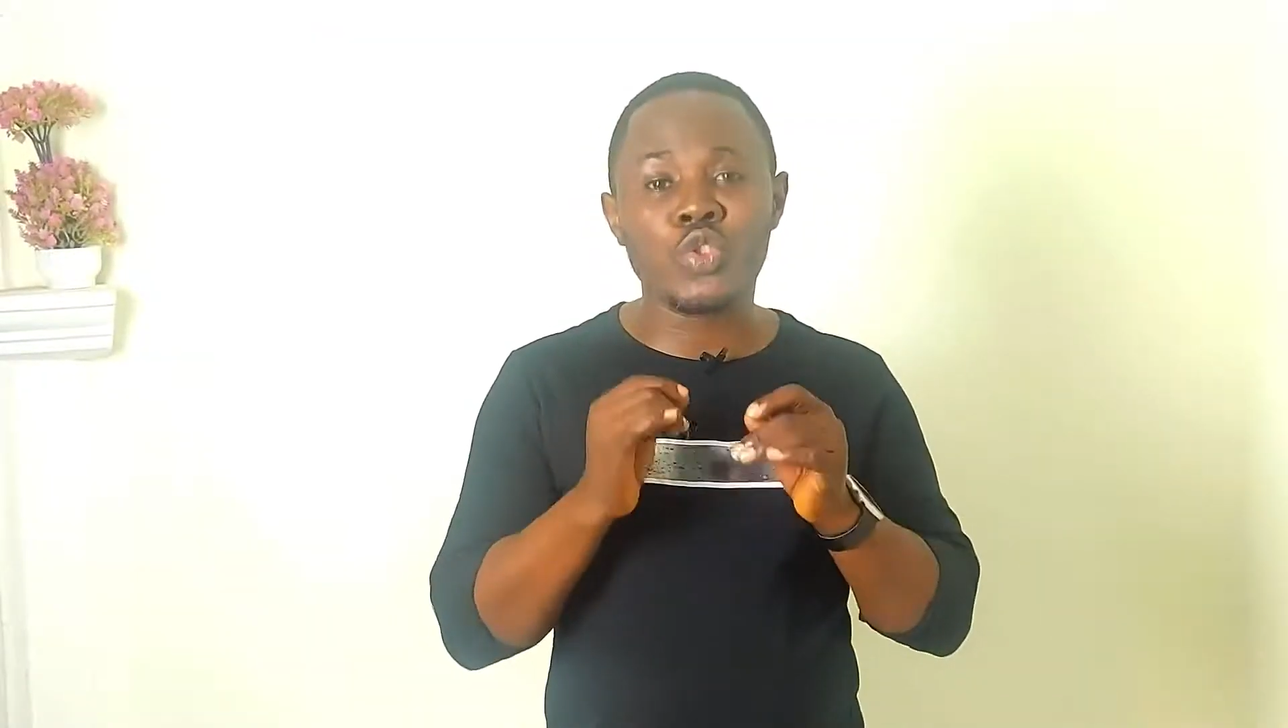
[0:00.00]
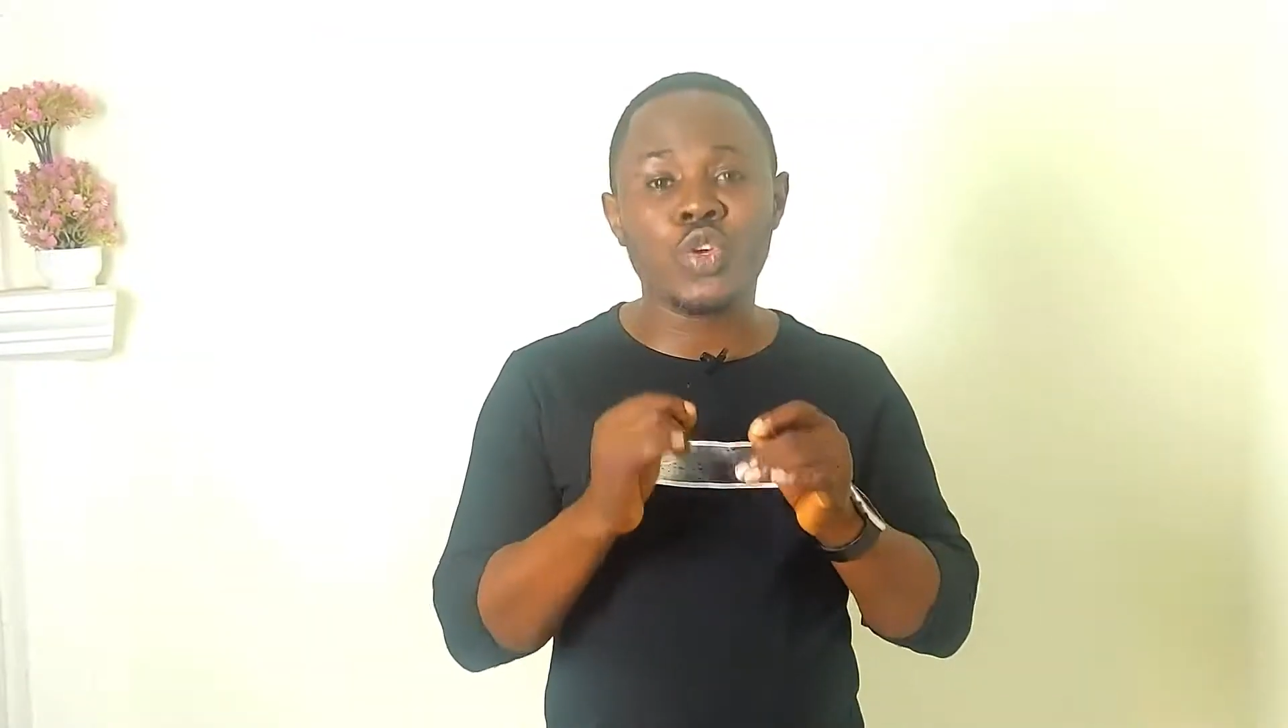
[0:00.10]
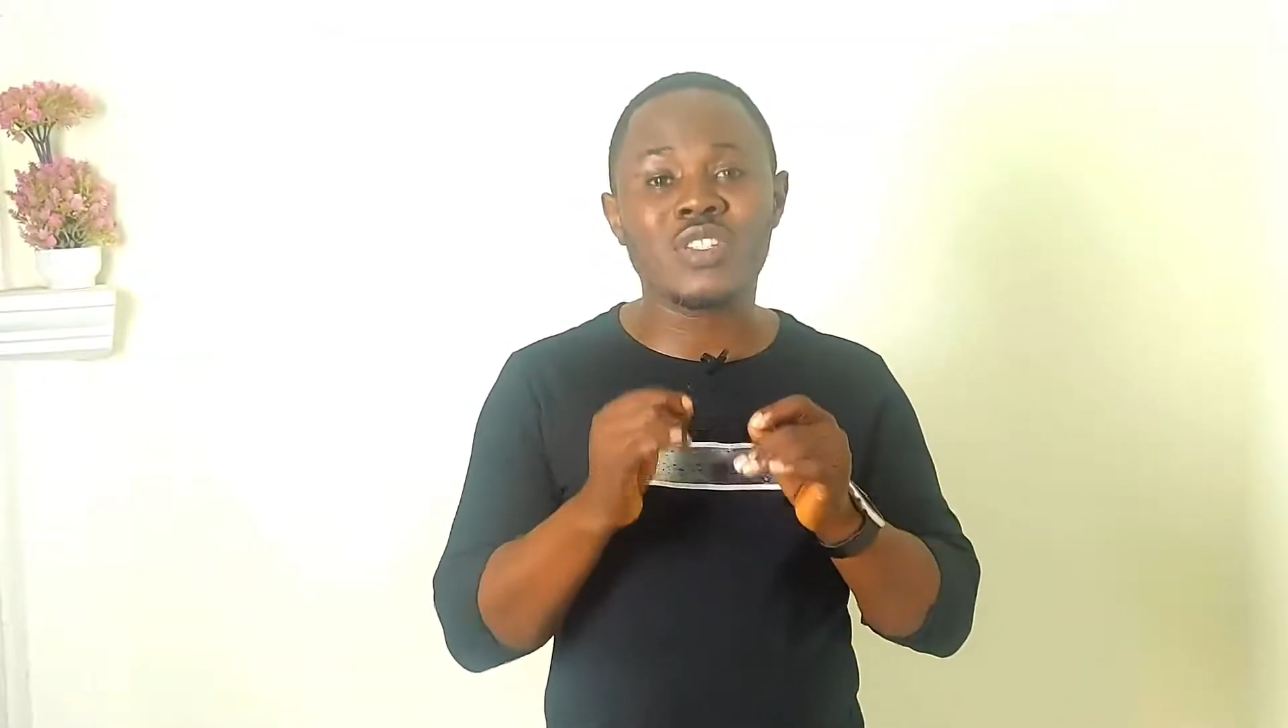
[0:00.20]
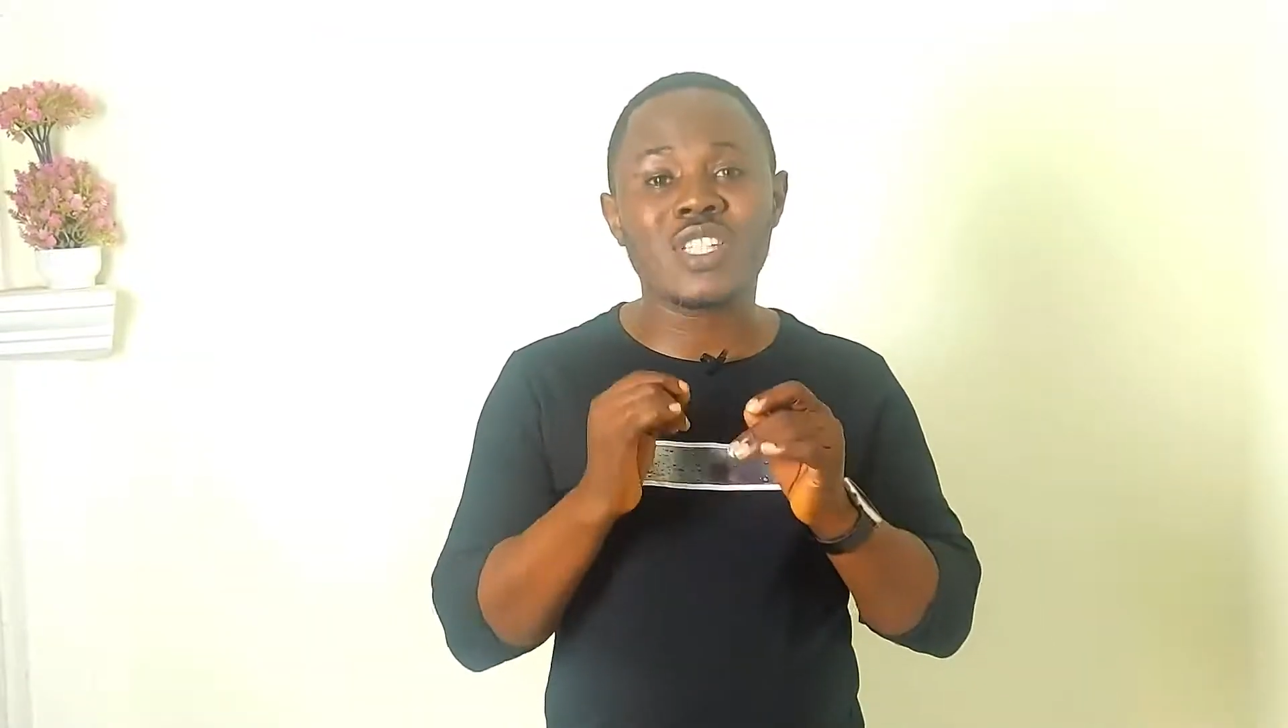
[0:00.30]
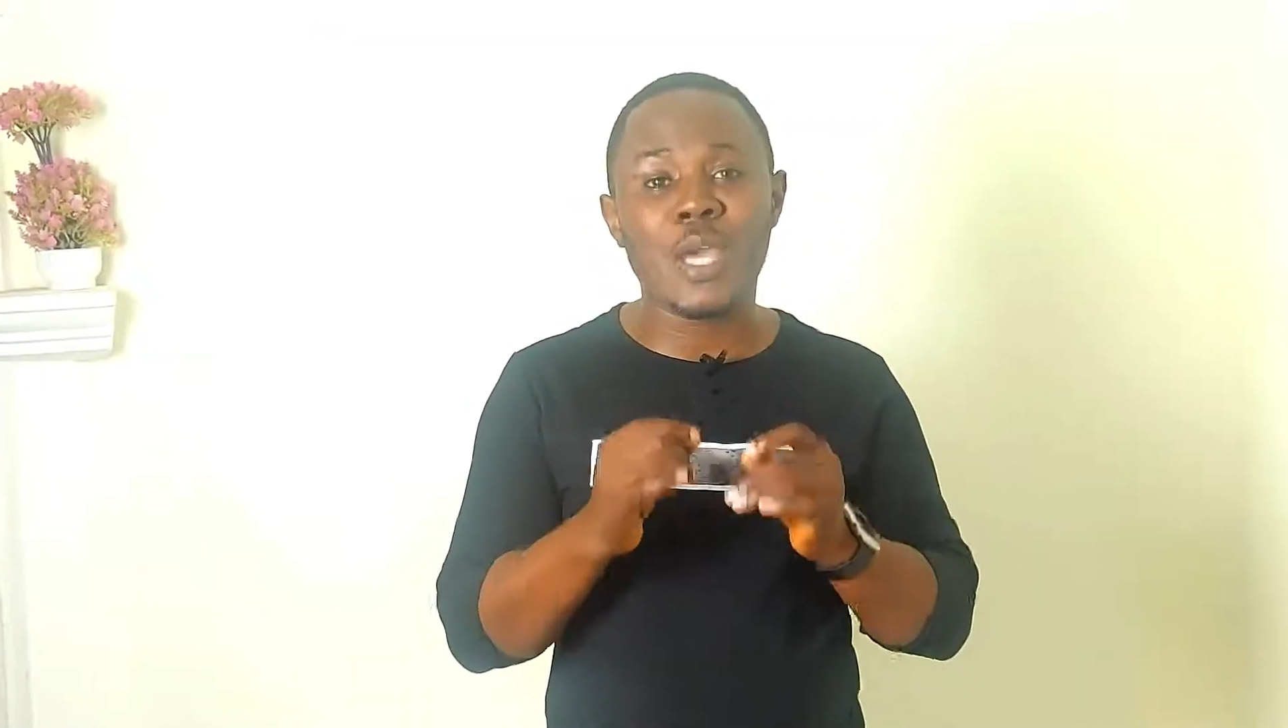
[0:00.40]

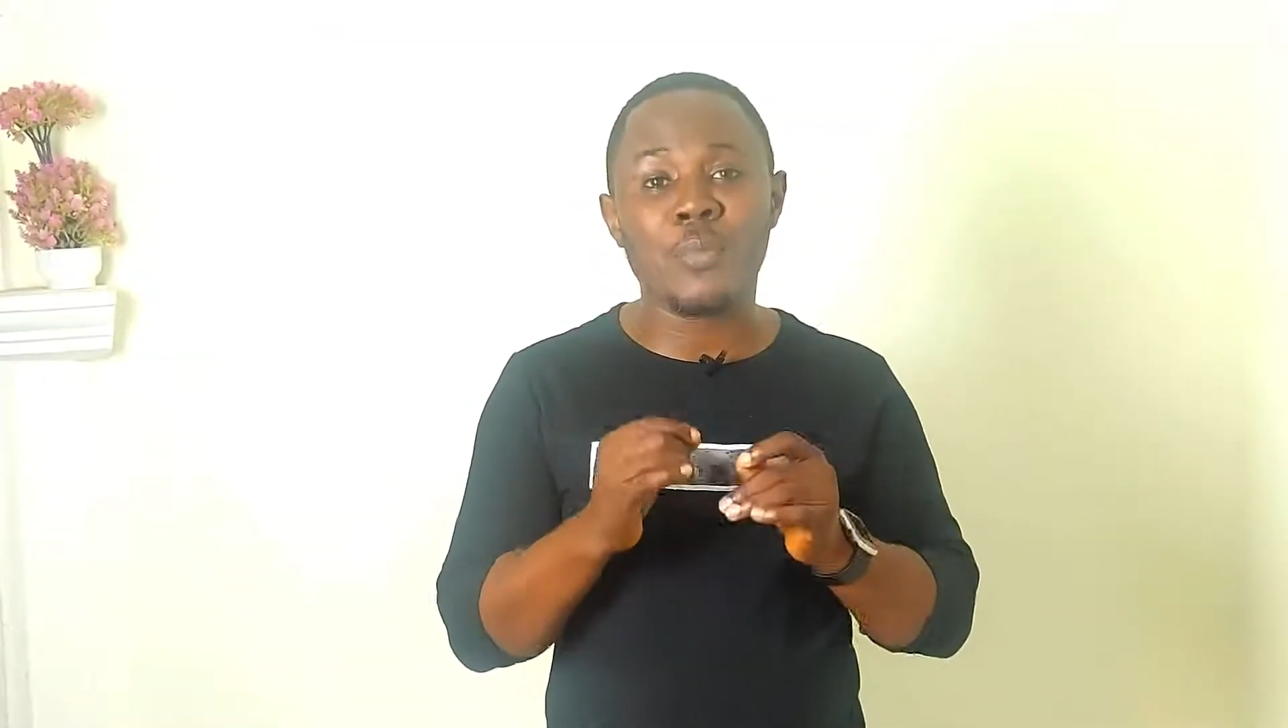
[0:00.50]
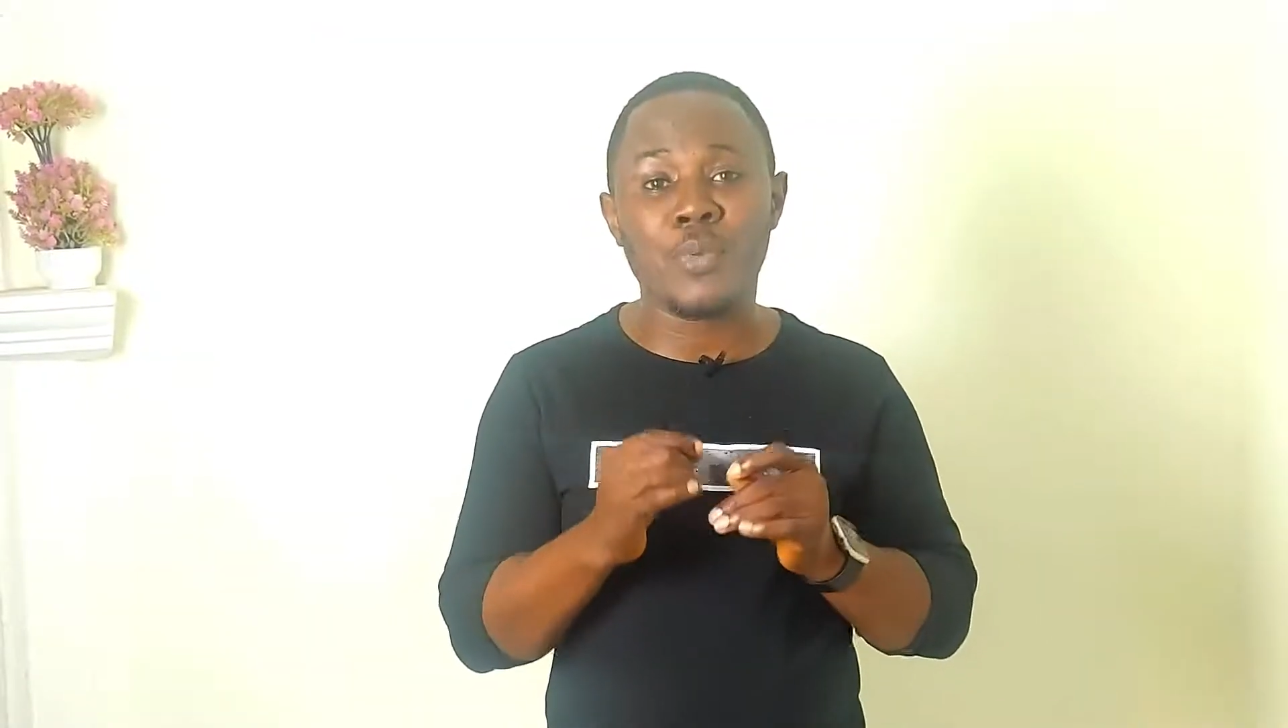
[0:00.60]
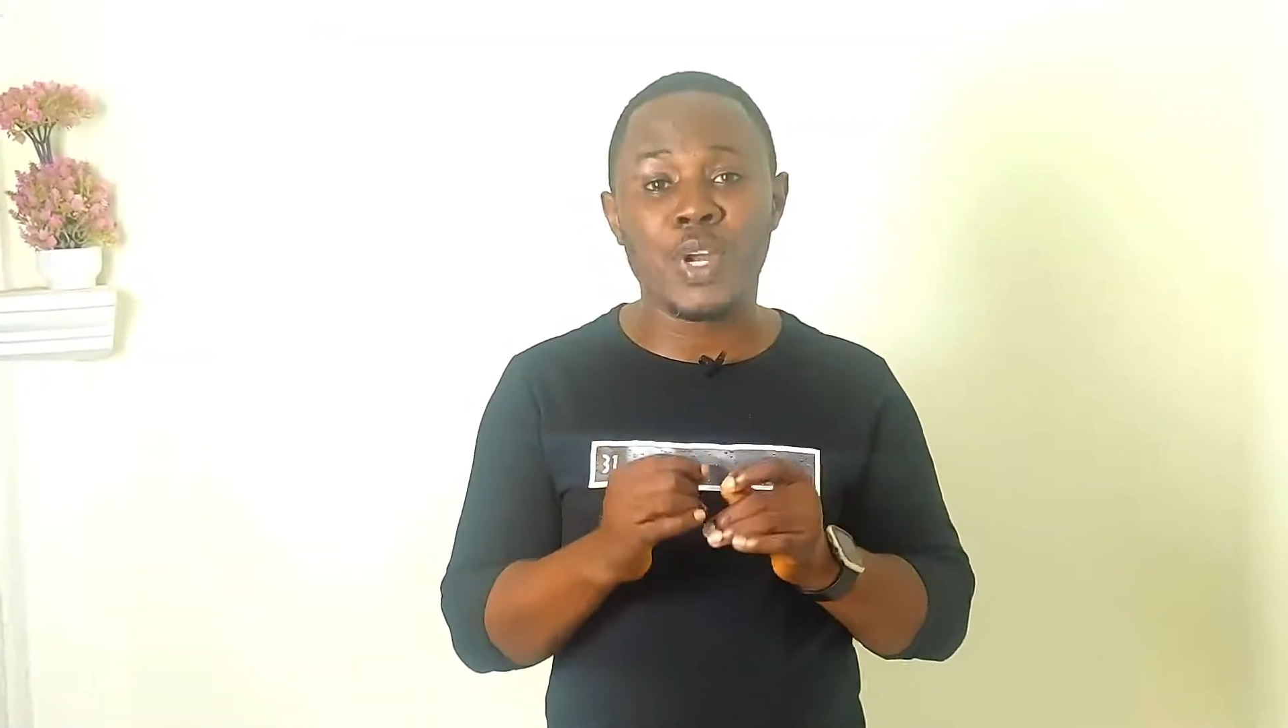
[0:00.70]
not get